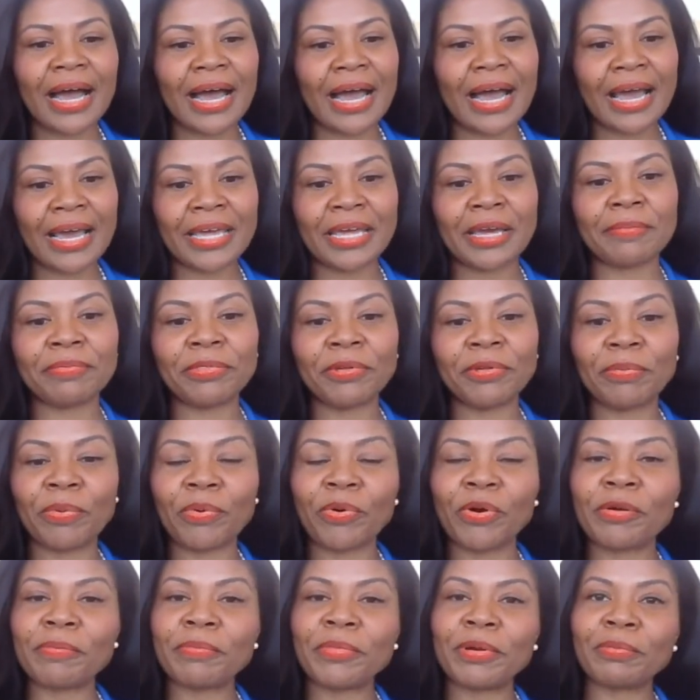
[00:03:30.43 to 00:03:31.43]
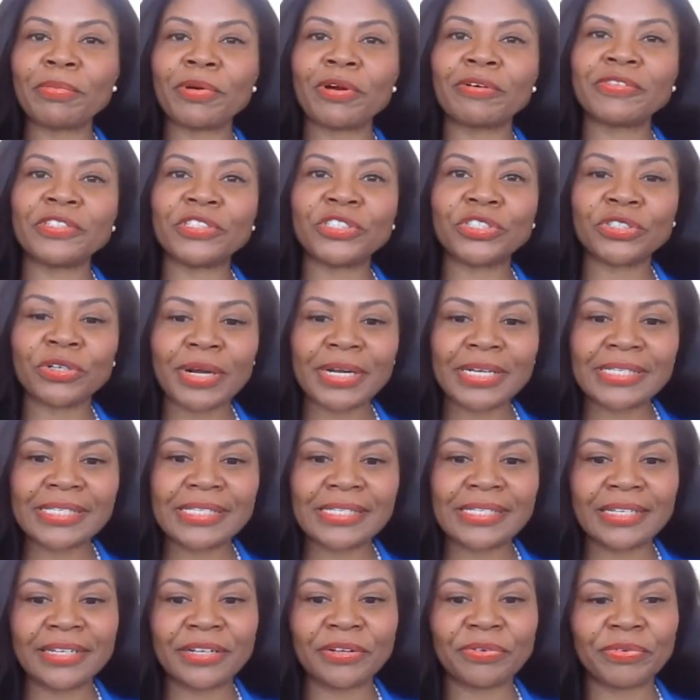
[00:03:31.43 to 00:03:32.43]
I am the board member of the
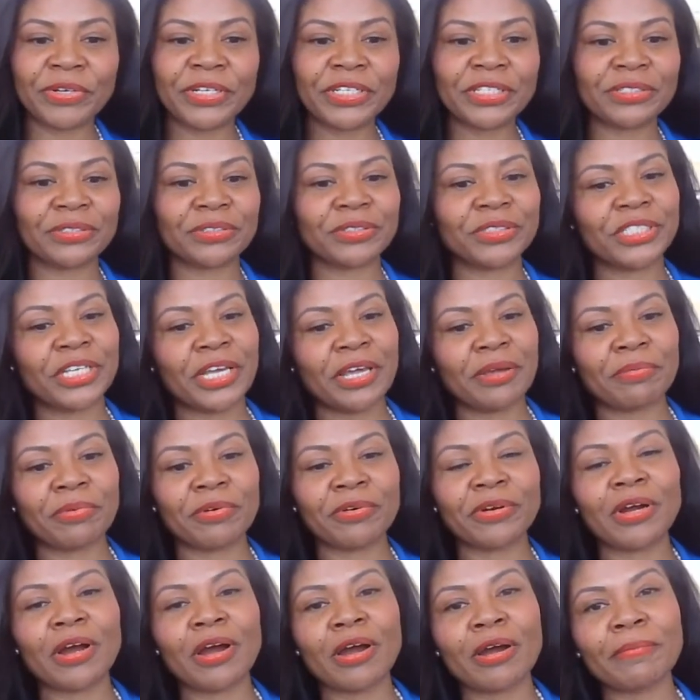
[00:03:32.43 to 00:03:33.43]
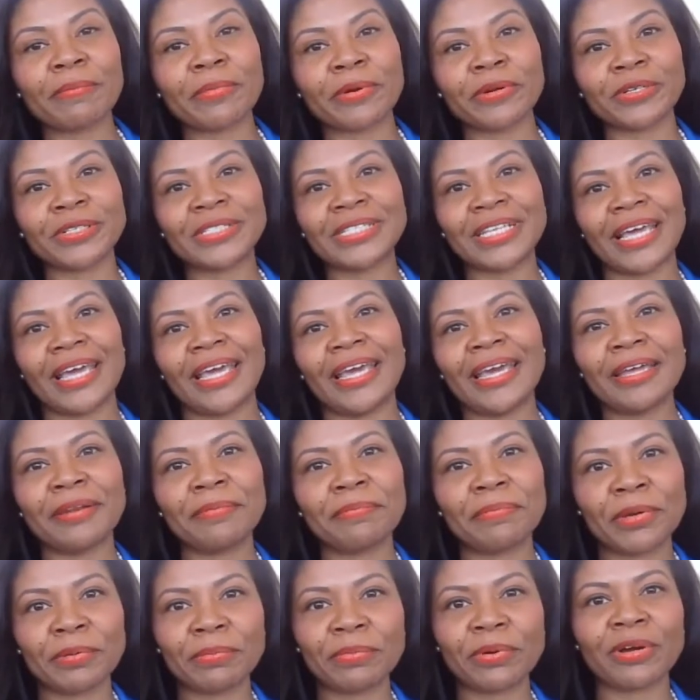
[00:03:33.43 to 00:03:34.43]
Tri-City Regional Chamber of Commerce
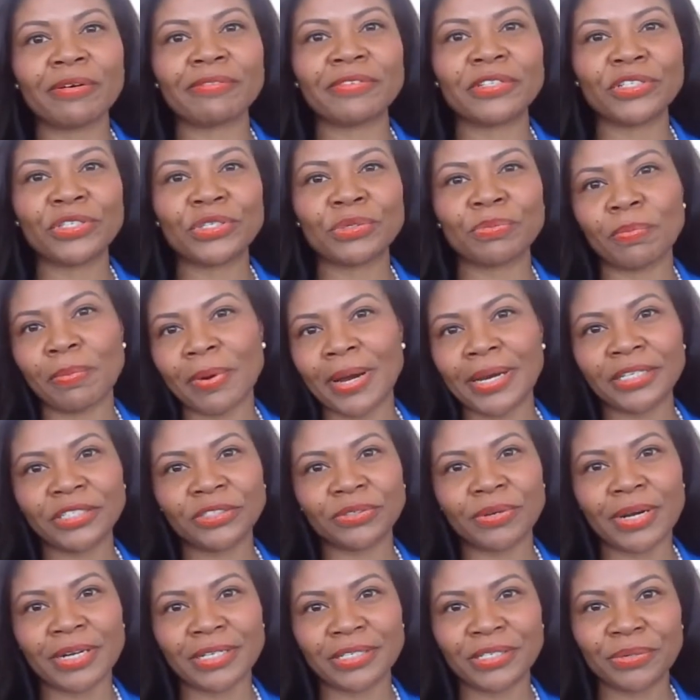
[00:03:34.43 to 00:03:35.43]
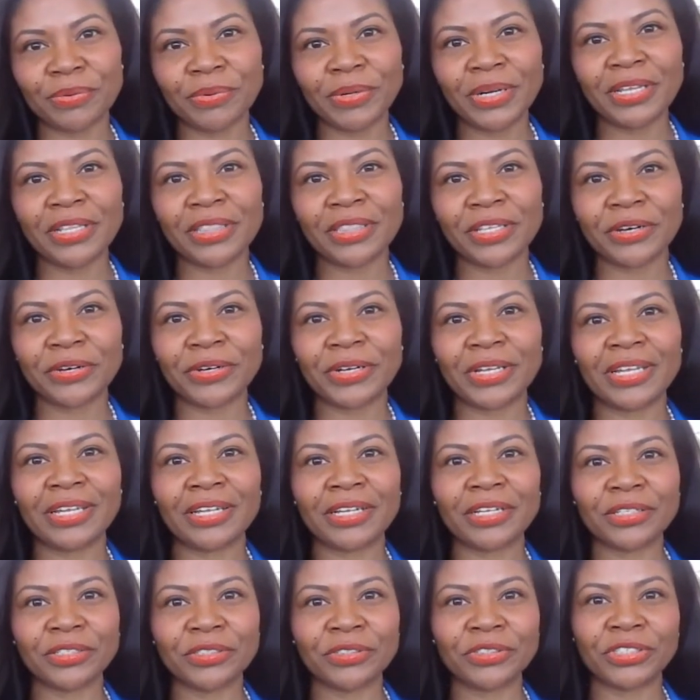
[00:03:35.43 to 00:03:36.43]
and member of the My Tri 2030
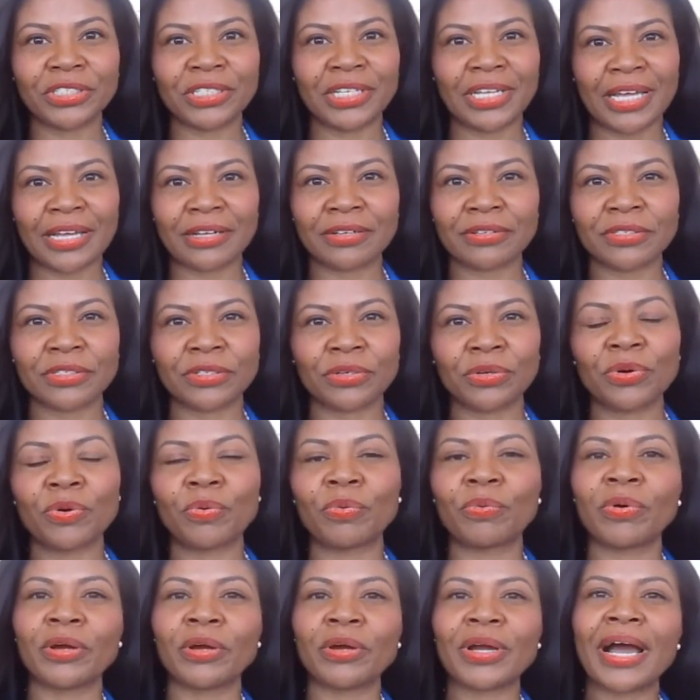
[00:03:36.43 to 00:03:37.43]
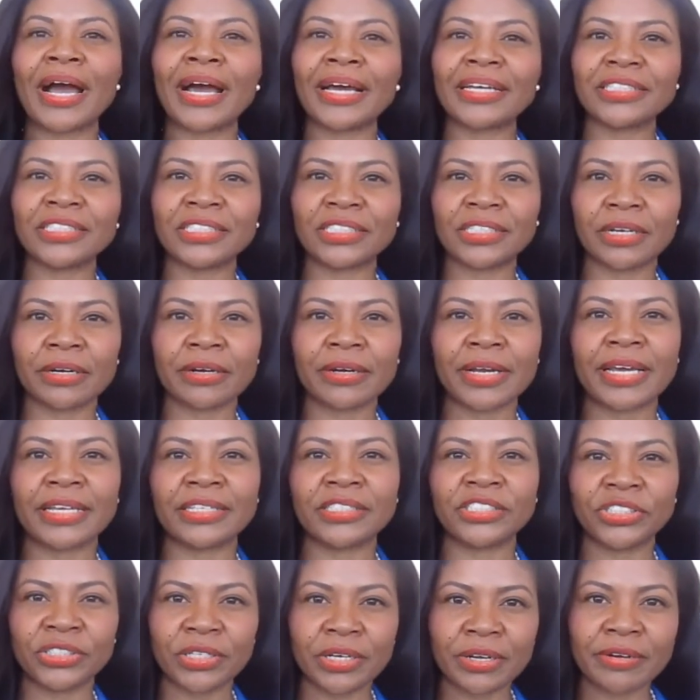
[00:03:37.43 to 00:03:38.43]
Inclusion Council, where I share a
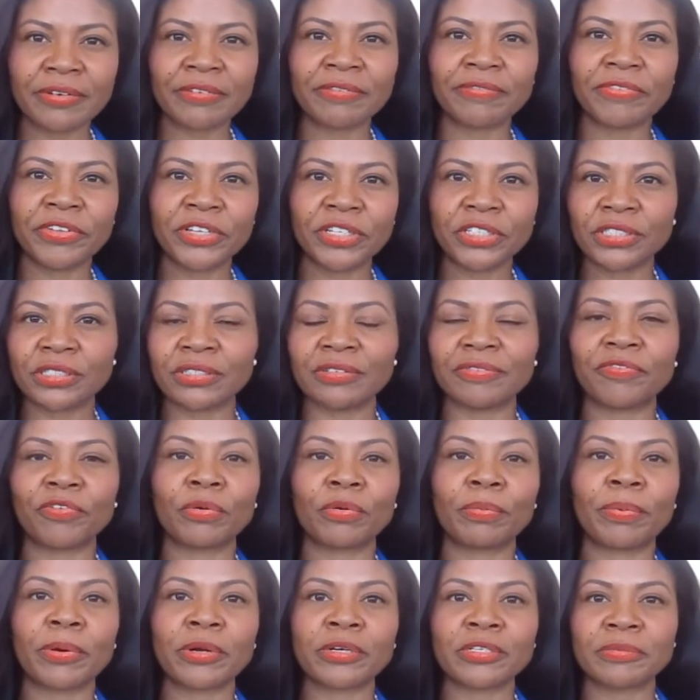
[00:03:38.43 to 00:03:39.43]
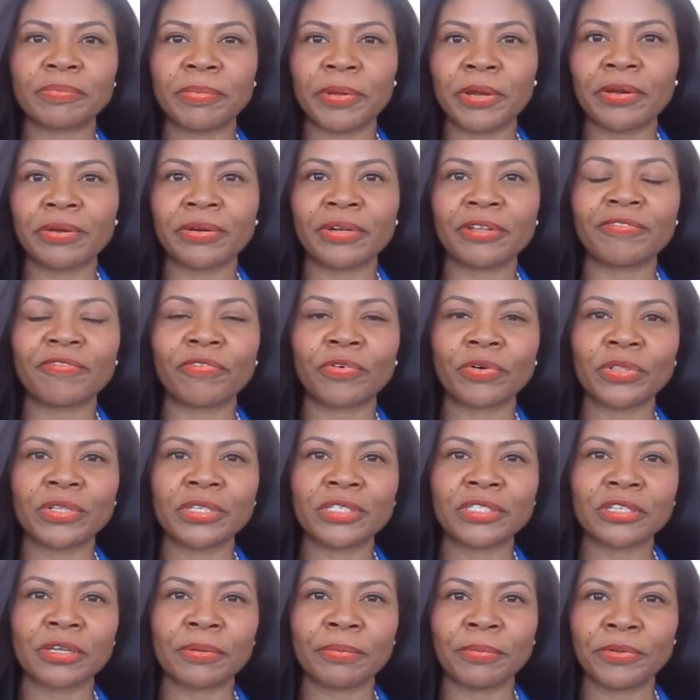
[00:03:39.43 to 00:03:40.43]
shared vision for prosperity for
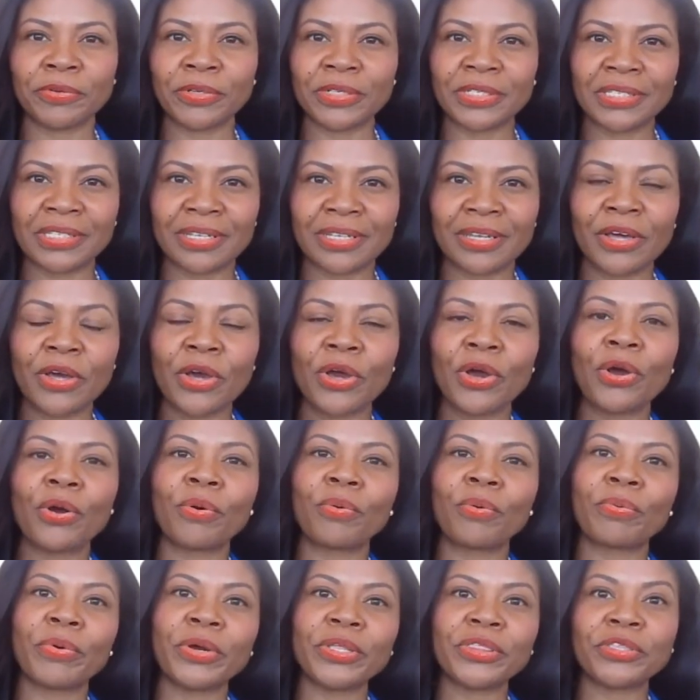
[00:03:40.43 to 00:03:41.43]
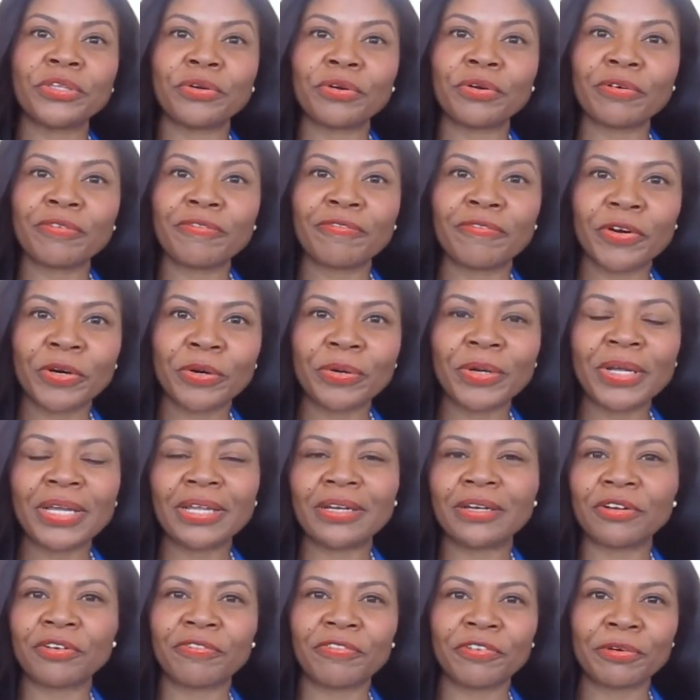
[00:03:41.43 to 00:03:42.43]
this community. With your vote
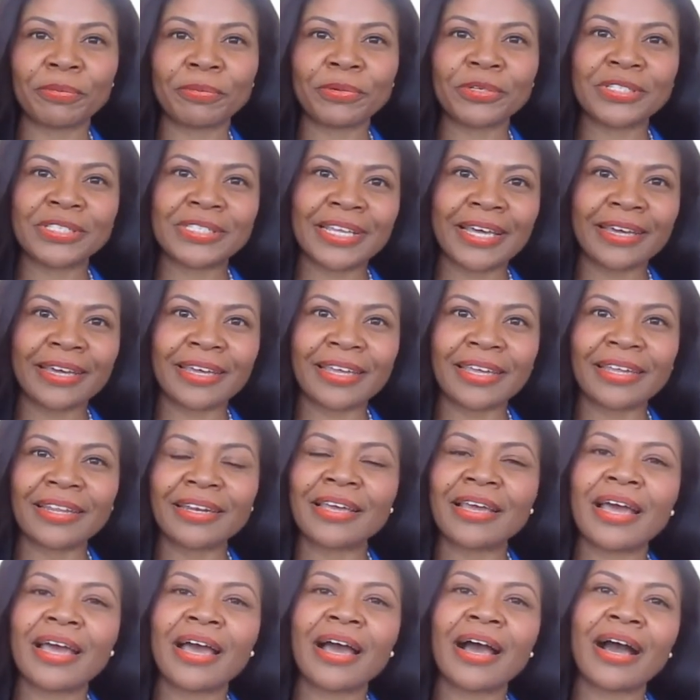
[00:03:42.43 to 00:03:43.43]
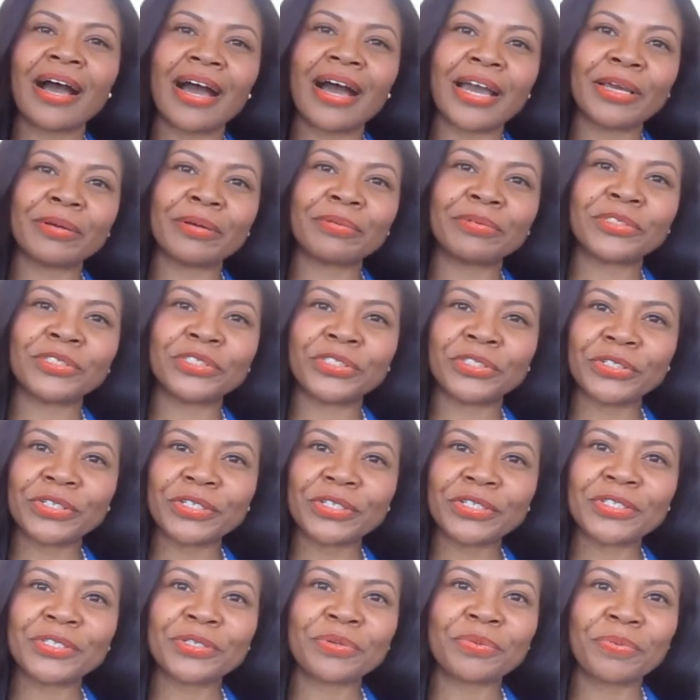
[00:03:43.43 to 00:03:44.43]
in November 2nd, I am sure
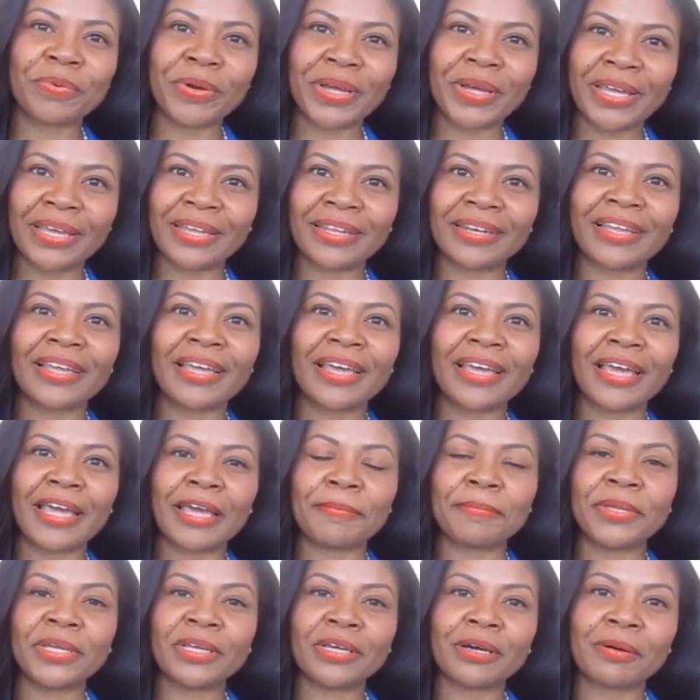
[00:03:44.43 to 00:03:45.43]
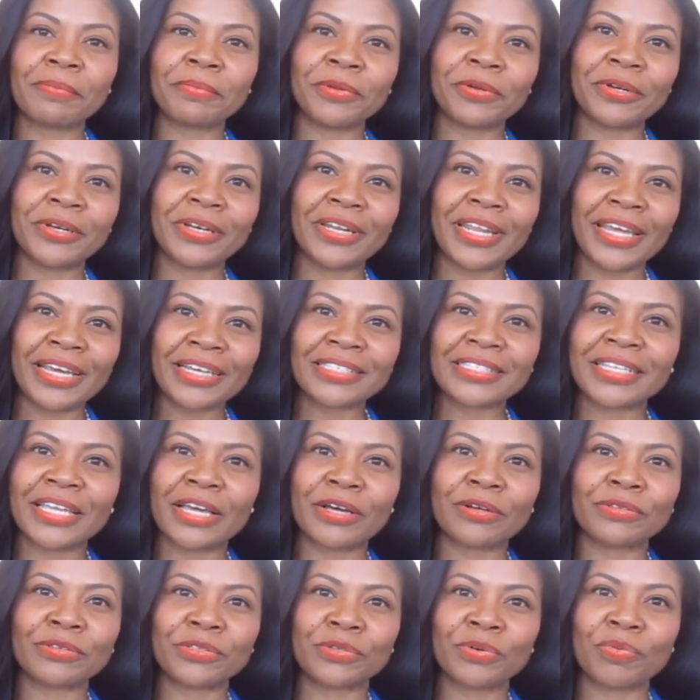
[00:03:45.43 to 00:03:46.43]
to win and become your next
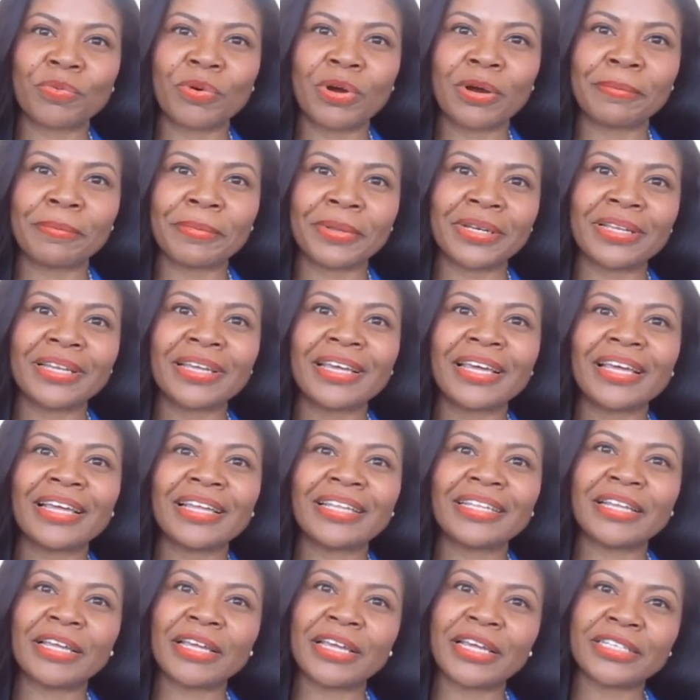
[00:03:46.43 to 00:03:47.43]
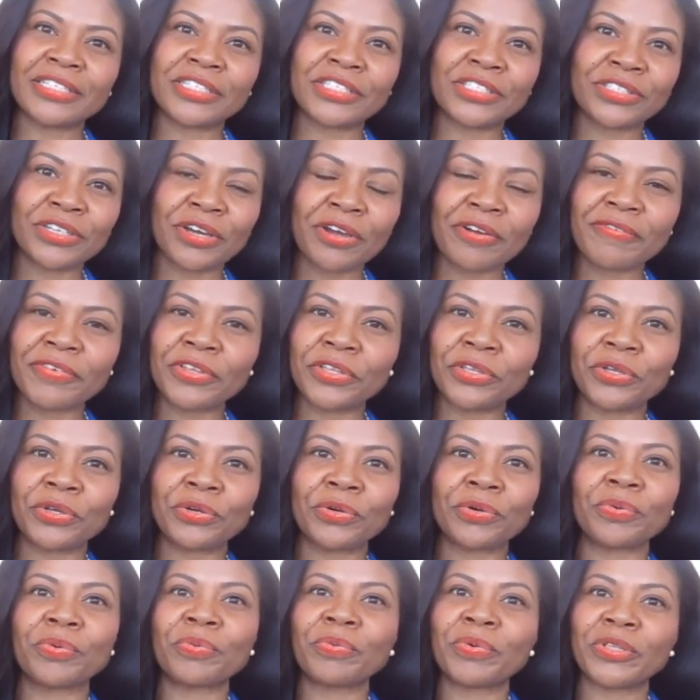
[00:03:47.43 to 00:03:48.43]
councilwoman, serving
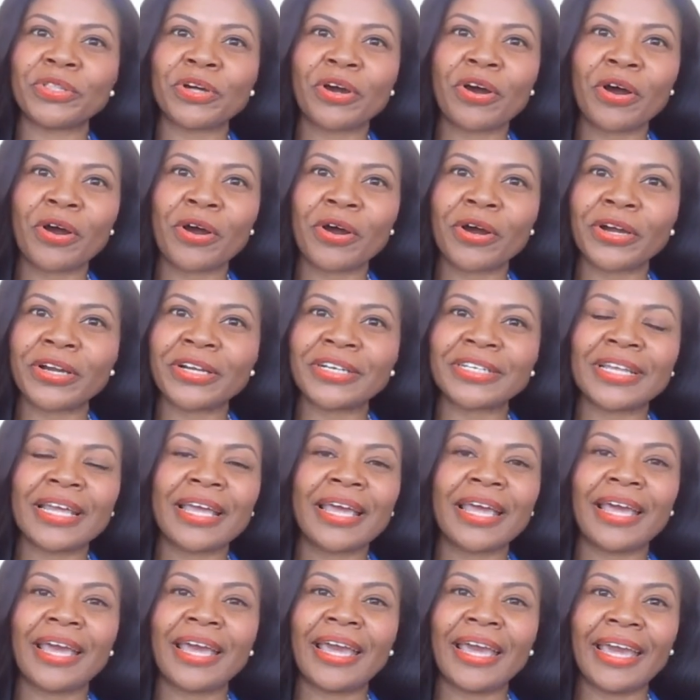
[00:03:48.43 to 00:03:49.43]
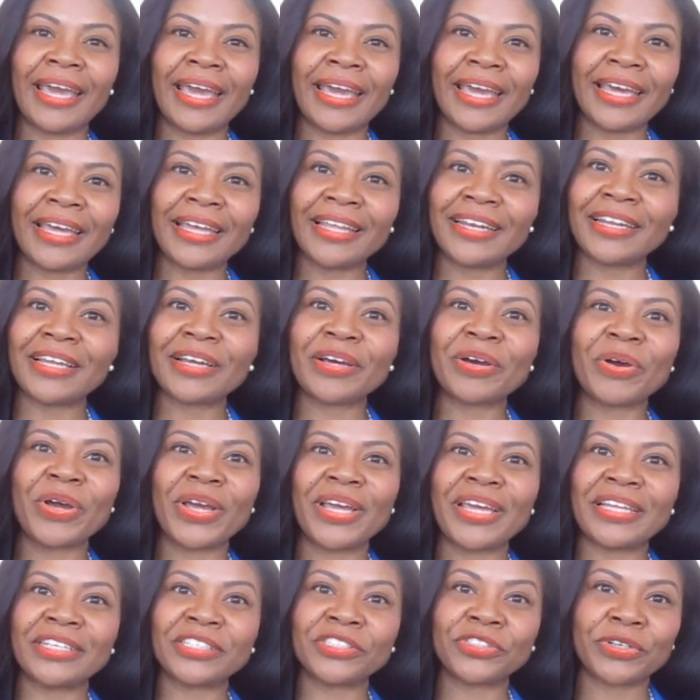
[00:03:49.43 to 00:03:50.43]
you with heart and
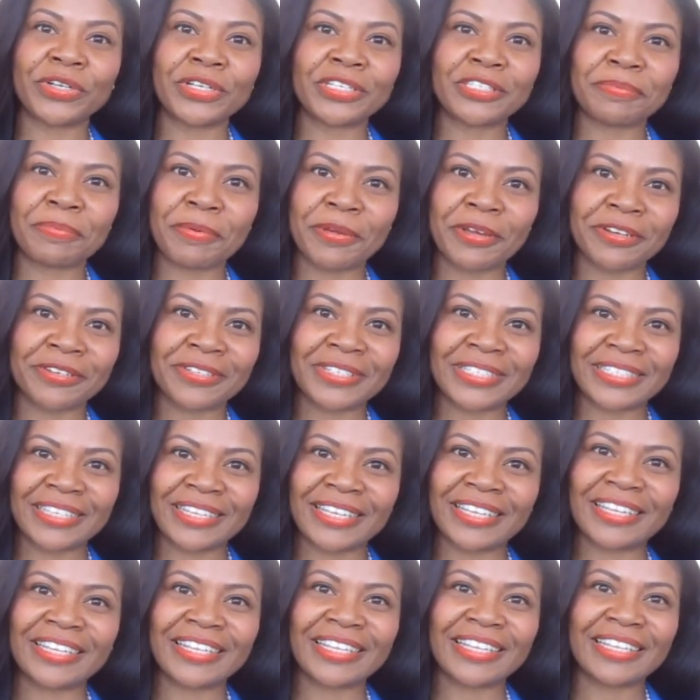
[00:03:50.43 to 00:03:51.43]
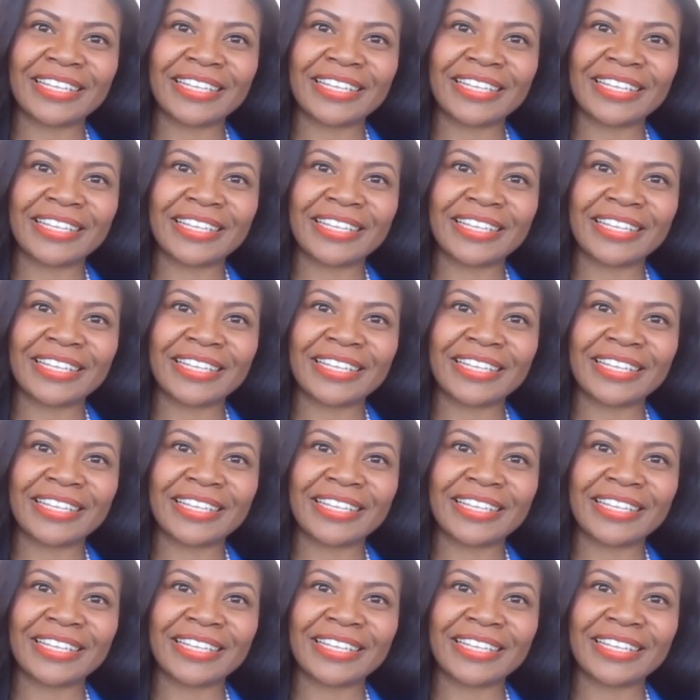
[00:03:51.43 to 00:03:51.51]
in transparency.